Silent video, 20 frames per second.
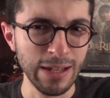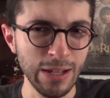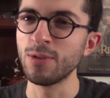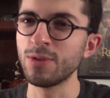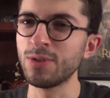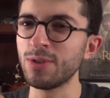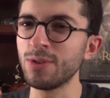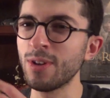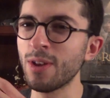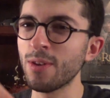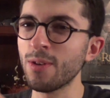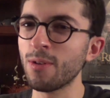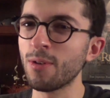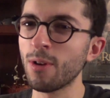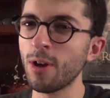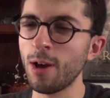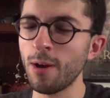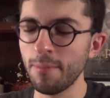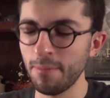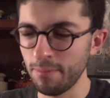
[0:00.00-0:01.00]
There's
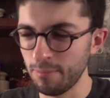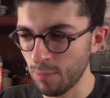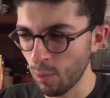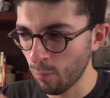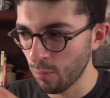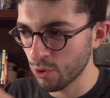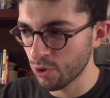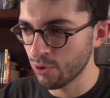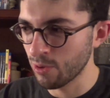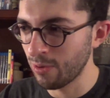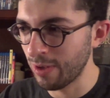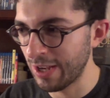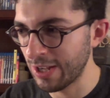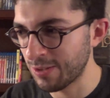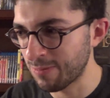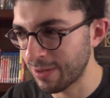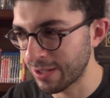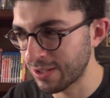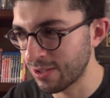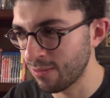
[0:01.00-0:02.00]
another emotional
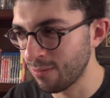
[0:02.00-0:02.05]
aspect